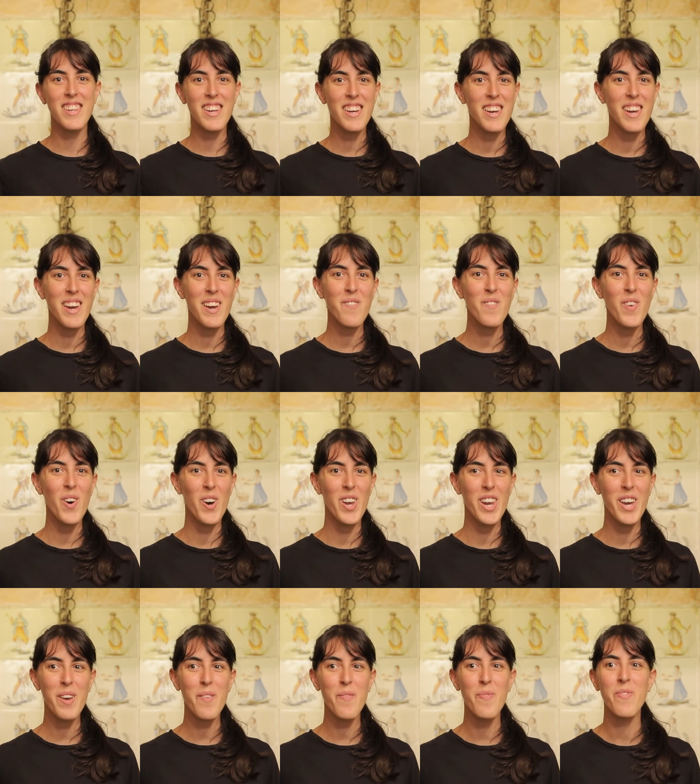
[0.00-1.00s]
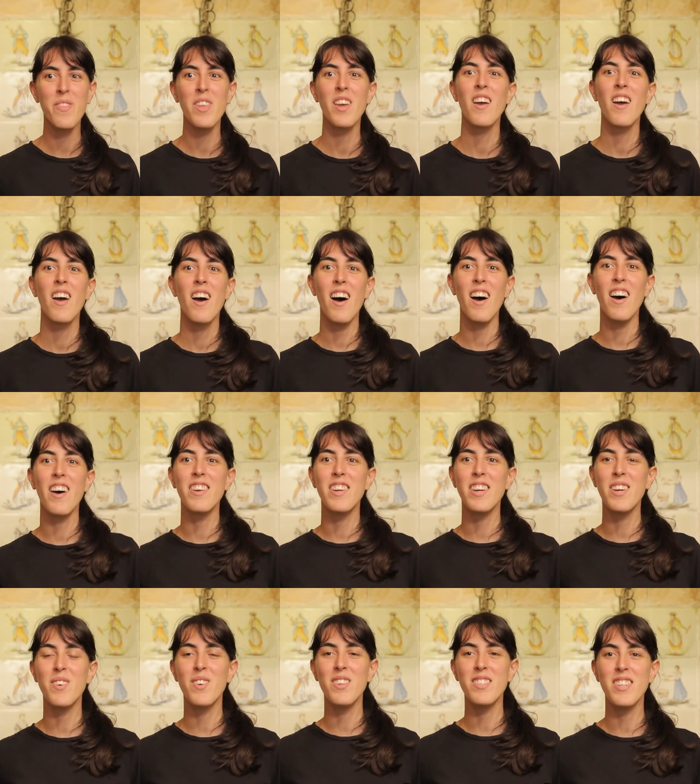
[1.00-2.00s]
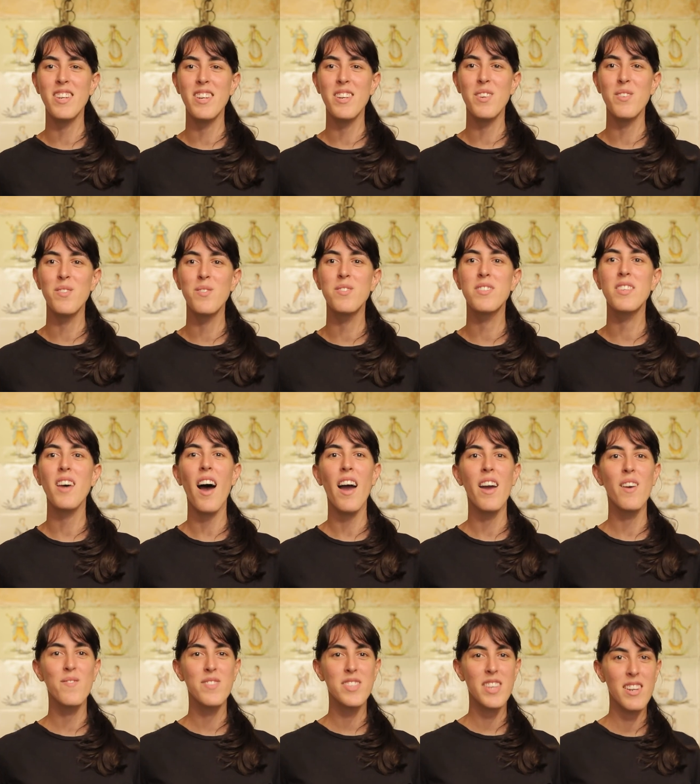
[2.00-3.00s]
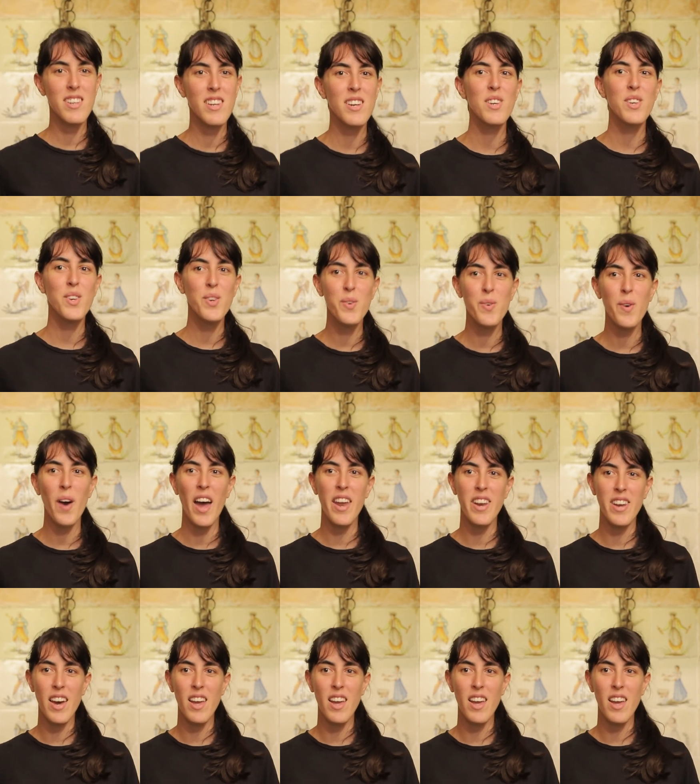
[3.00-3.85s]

nickname, Ollie, and he continues, "I am sending you and